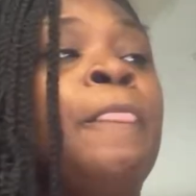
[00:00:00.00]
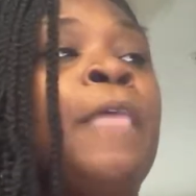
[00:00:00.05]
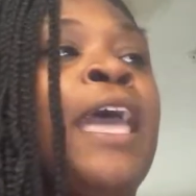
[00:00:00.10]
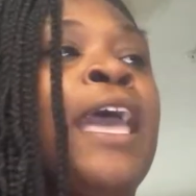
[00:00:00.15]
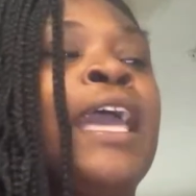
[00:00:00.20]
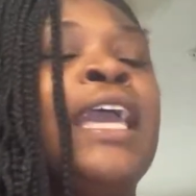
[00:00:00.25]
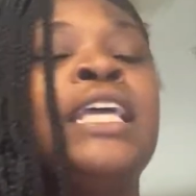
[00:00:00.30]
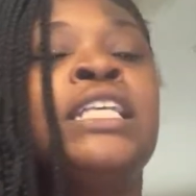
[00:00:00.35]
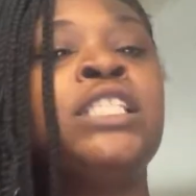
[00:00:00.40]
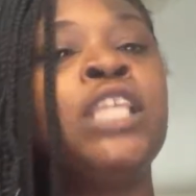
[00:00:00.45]

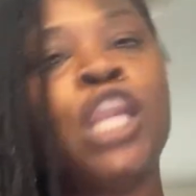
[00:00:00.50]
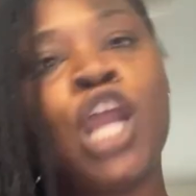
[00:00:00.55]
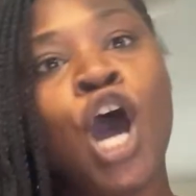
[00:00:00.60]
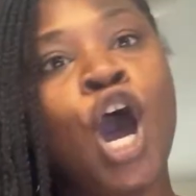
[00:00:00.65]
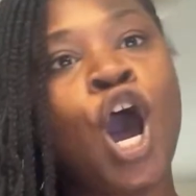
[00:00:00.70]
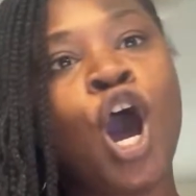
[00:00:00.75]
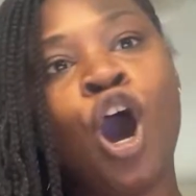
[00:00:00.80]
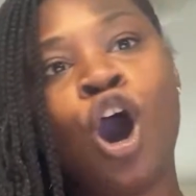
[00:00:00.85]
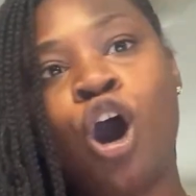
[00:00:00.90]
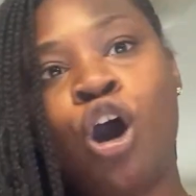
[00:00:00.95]
And is it a
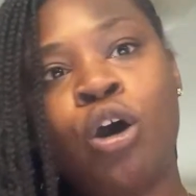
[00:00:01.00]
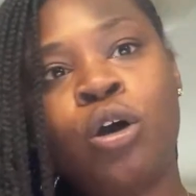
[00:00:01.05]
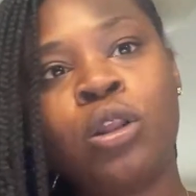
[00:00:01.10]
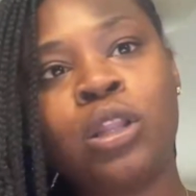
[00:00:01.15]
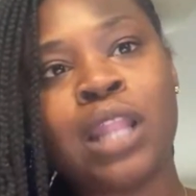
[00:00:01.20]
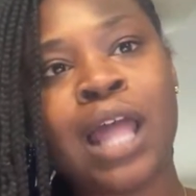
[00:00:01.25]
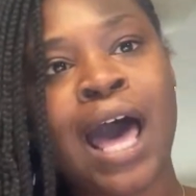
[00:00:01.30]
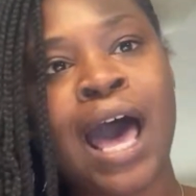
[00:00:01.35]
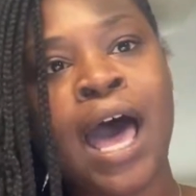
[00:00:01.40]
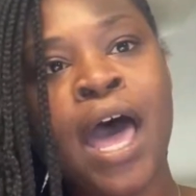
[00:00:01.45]
whole
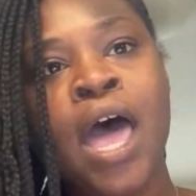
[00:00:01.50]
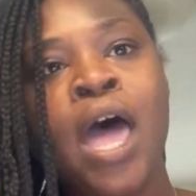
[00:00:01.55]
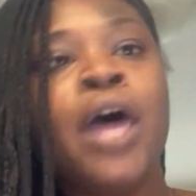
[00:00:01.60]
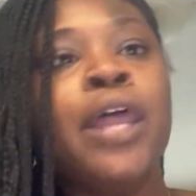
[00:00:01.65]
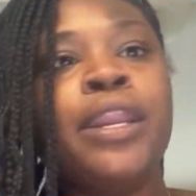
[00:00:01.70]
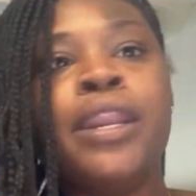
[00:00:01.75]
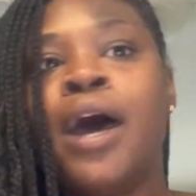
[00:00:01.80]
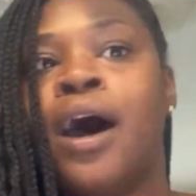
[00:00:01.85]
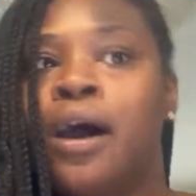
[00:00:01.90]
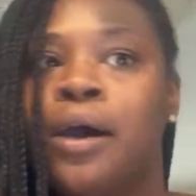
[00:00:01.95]
lot?
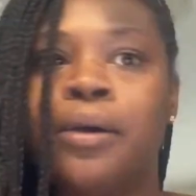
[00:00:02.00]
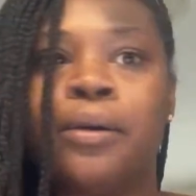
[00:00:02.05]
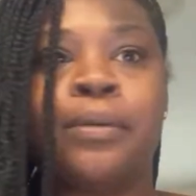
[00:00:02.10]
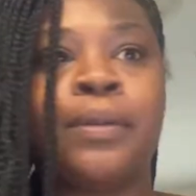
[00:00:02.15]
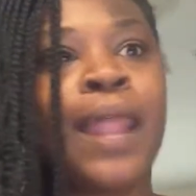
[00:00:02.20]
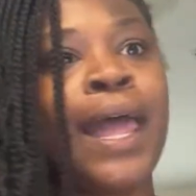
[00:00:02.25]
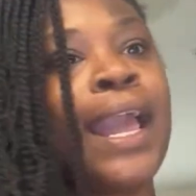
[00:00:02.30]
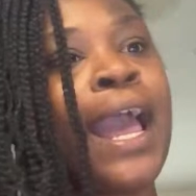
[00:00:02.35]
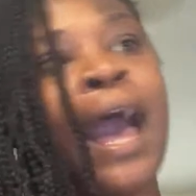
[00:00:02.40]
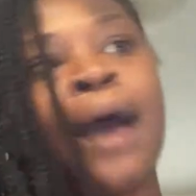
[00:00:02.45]
No,
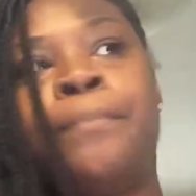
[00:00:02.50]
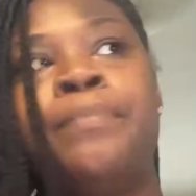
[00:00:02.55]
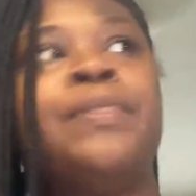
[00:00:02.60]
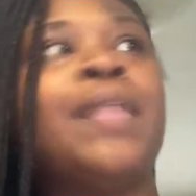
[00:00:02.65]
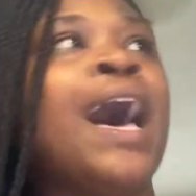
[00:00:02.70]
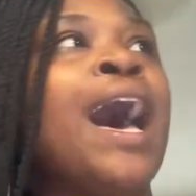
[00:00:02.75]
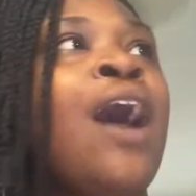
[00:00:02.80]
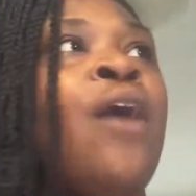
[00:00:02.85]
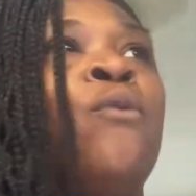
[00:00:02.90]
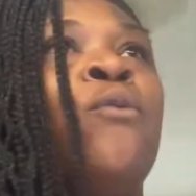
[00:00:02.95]
like I'm
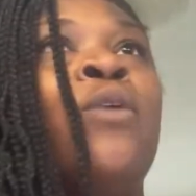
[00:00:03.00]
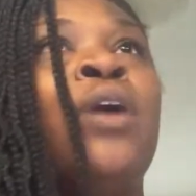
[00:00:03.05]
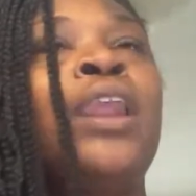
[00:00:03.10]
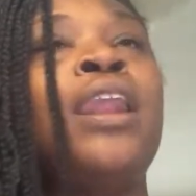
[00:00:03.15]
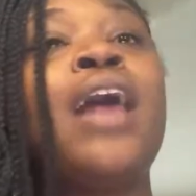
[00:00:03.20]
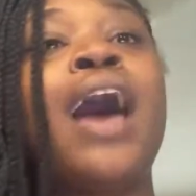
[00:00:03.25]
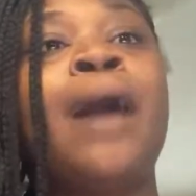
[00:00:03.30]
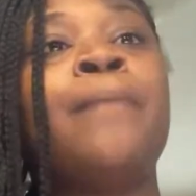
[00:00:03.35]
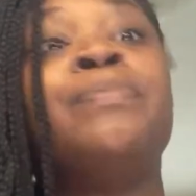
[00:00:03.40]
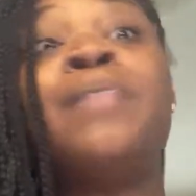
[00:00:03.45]
not
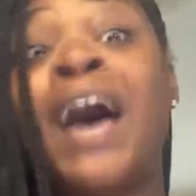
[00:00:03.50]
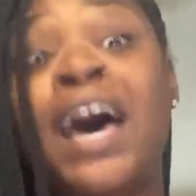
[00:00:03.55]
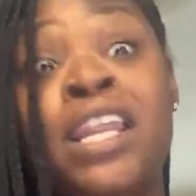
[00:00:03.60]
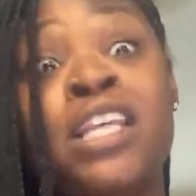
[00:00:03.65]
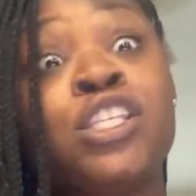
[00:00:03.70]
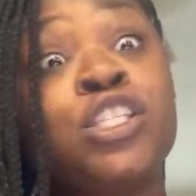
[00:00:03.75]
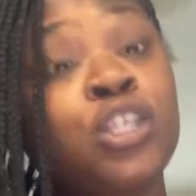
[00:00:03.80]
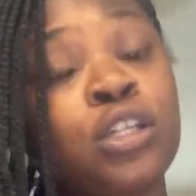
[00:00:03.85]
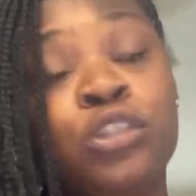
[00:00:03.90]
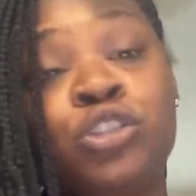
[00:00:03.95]

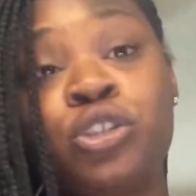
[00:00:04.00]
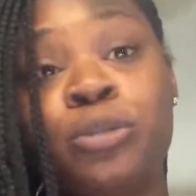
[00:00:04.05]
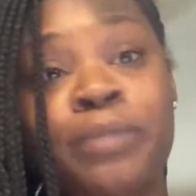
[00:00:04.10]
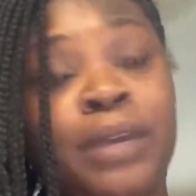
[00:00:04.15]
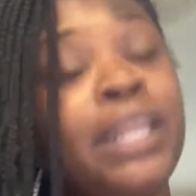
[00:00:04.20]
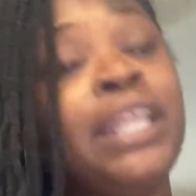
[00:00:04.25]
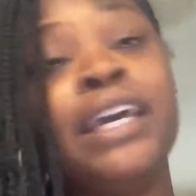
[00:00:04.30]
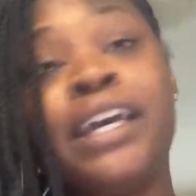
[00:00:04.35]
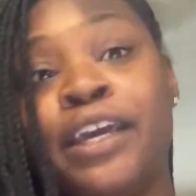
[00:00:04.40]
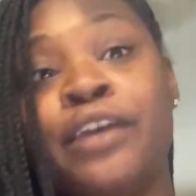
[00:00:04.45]
a social
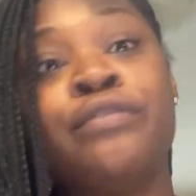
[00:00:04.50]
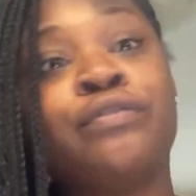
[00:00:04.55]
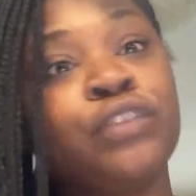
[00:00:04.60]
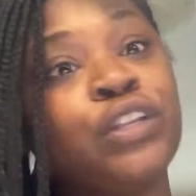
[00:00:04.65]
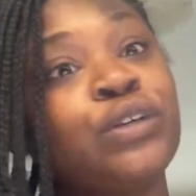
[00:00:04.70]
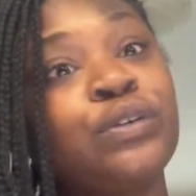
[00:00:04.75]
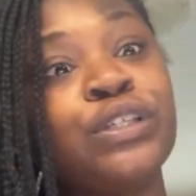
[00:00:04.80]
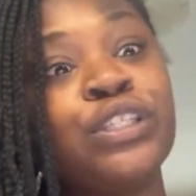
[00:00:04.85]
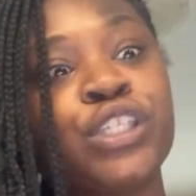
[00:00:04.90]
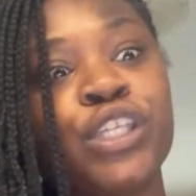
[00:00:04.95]
media
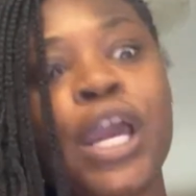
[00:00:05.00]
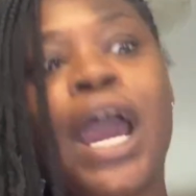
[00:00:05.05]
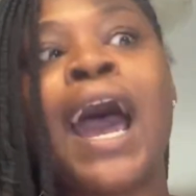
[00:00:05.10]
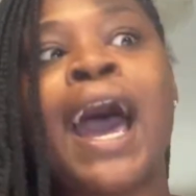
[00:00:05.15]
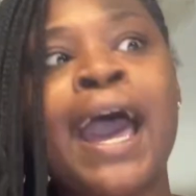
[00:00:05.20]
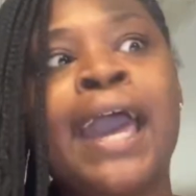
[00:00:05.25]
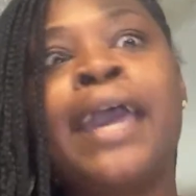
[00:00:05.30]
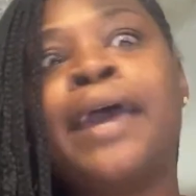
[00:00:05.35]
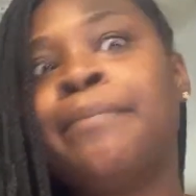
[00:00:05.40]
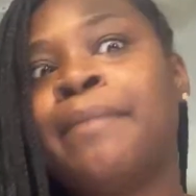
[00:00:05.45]
influencer.
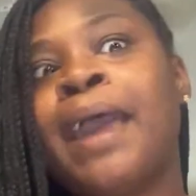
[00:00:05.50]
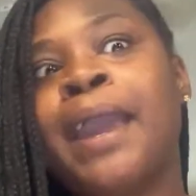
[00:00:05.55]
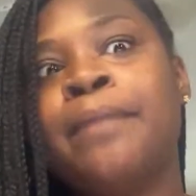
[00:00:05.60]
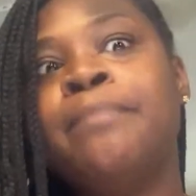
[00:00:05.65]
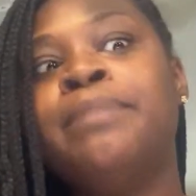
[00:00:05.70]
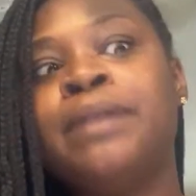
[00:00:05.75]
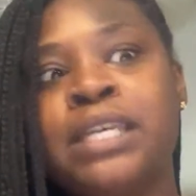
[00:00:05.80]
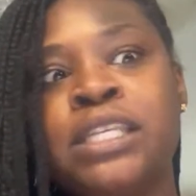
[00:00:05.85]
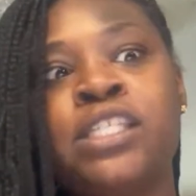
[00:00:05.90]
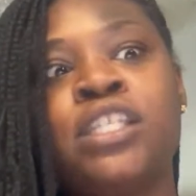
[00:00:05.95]
I am
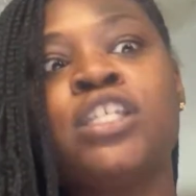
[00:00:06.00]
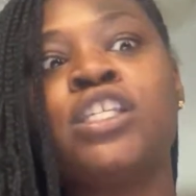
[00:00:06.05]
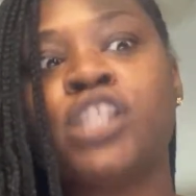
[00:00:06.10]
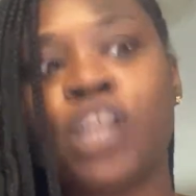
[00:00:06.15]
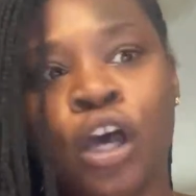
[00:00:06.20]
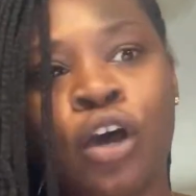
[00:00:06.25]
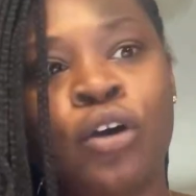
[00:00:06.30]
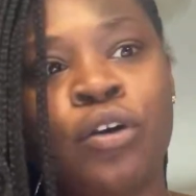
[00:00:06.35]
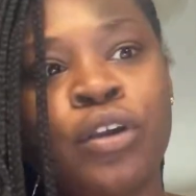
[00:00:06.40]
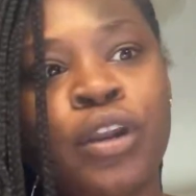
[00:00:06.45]
a business
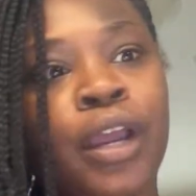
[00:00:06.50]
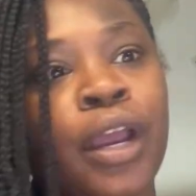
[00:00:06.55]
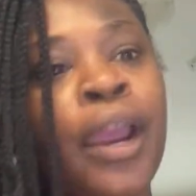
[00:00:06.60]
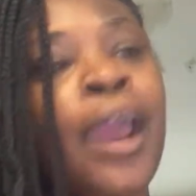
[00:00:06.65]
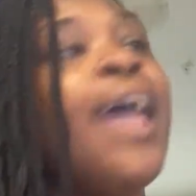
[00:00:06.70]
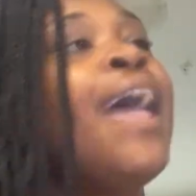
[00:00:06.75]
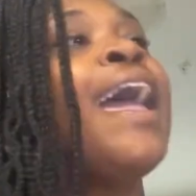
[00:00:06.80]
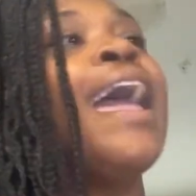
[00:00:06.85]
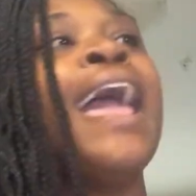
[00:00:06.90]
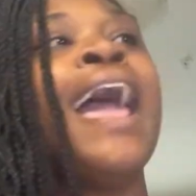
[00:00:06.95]
owner
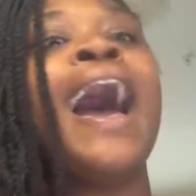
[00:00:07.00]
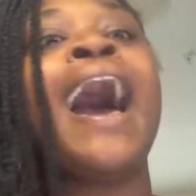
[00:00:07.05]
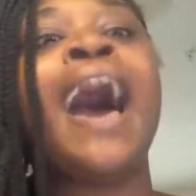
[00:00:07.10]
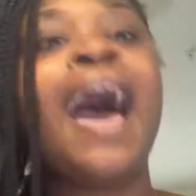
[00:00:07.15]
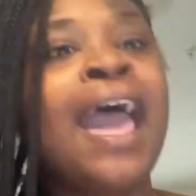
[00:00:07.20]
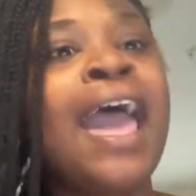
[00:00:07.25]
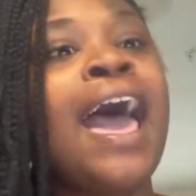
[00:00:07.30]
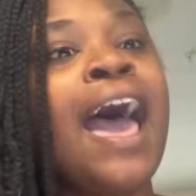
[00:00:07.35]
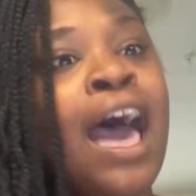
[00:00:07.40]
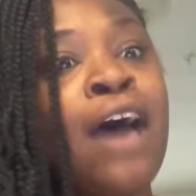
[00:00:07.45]
and
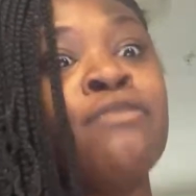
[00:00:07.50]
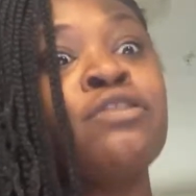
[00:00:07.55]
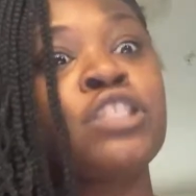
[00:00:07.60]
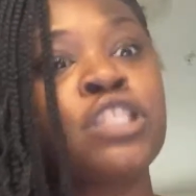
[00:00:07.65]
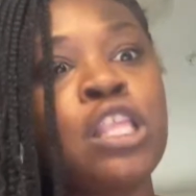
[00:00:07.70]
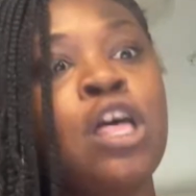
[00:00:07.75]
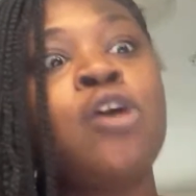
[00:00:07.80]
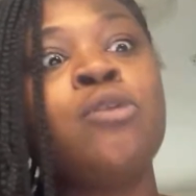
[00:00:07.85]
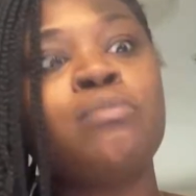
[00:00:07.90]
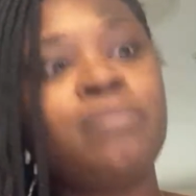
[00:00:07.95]
I have
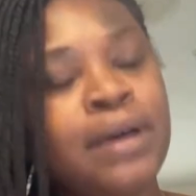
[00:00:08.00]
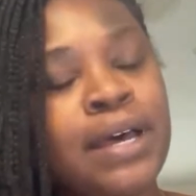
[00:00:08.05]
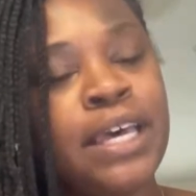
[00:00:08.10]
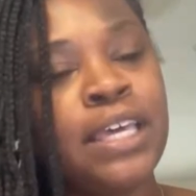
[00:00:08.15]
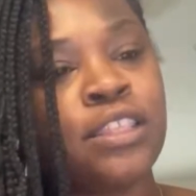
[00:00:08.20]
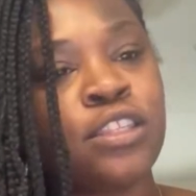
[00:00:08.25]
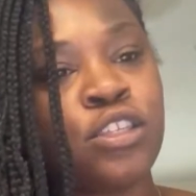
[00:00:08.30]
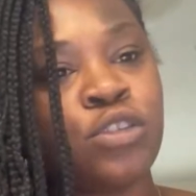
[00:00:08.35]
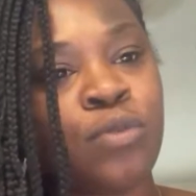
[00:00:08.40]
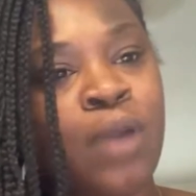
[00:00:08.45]
slow
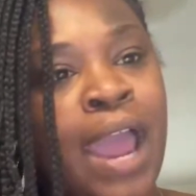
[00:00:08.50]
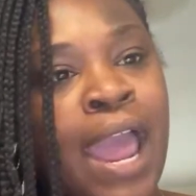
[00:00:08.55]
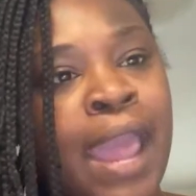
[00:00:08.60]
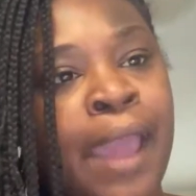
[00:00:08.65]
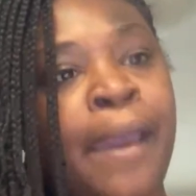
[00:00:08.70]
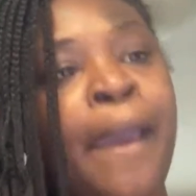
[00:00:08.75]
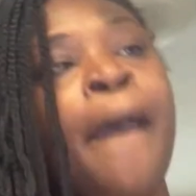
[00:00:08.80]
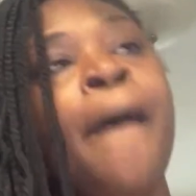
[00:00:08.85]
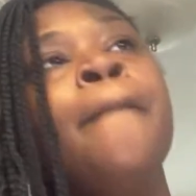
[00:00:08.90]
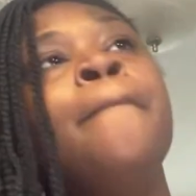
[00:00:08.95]
months, right?